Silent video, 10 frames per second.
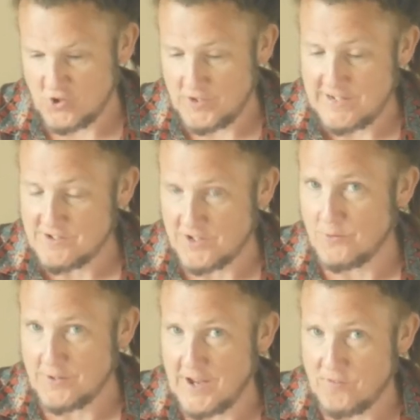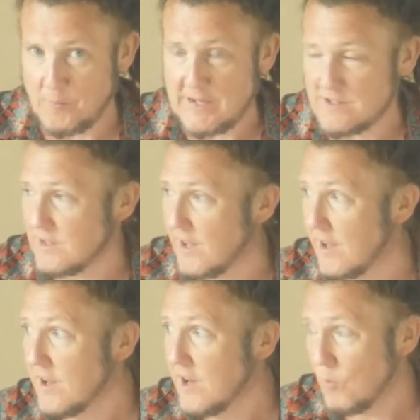you need to know you can get from here to
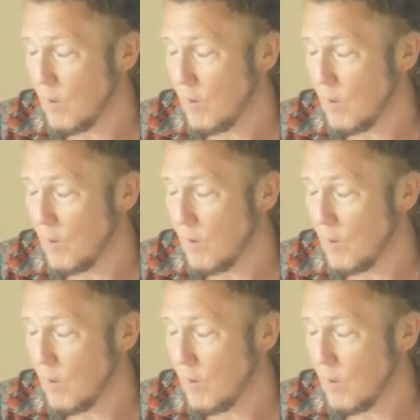there.